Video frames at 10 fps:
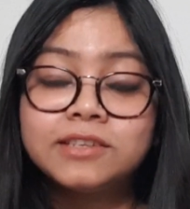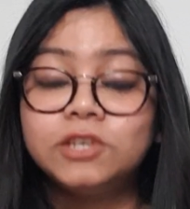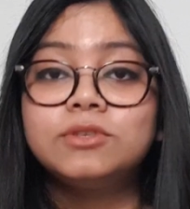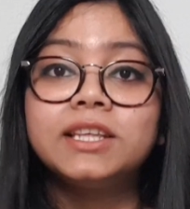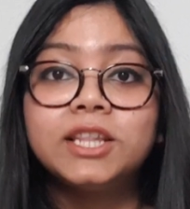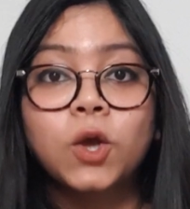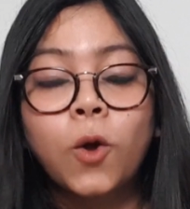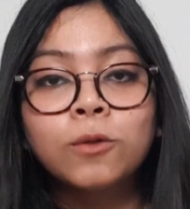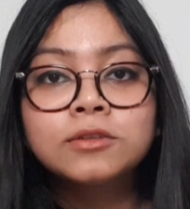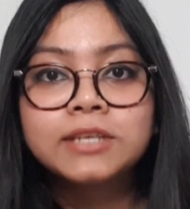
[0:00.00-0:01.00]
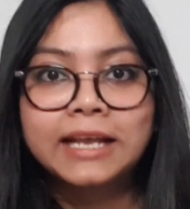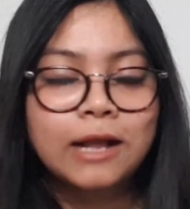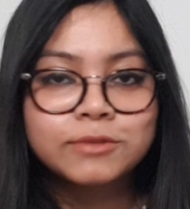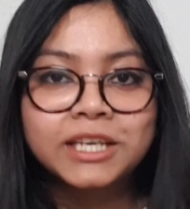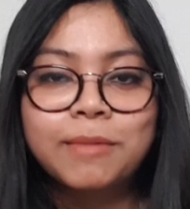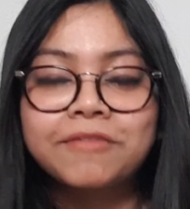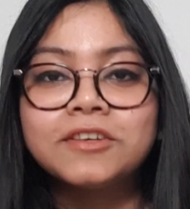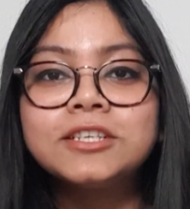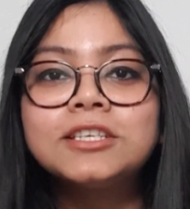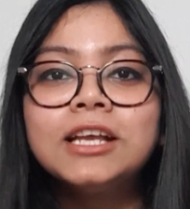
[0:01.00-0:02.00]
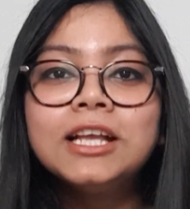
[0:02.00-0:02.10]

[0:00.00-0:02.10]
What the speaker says: using the old accounting method,